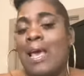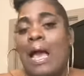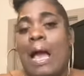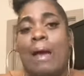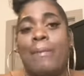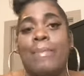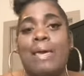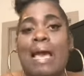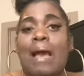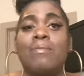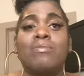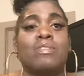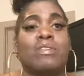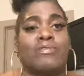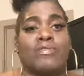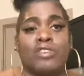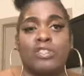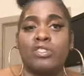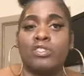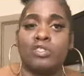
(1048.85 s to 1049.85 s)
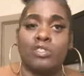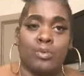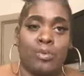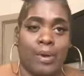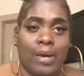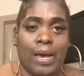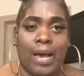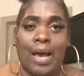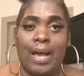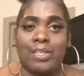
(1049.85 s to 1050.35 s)
I mean, I was a virgin to
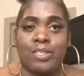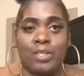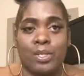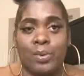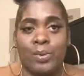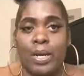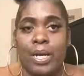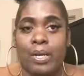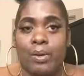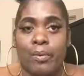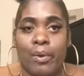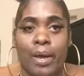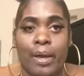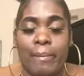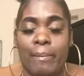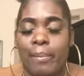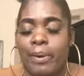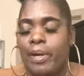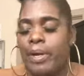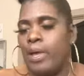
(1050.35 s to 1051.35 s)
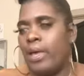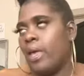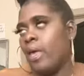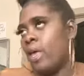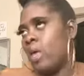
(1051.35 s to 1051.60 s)
at high school anyway, but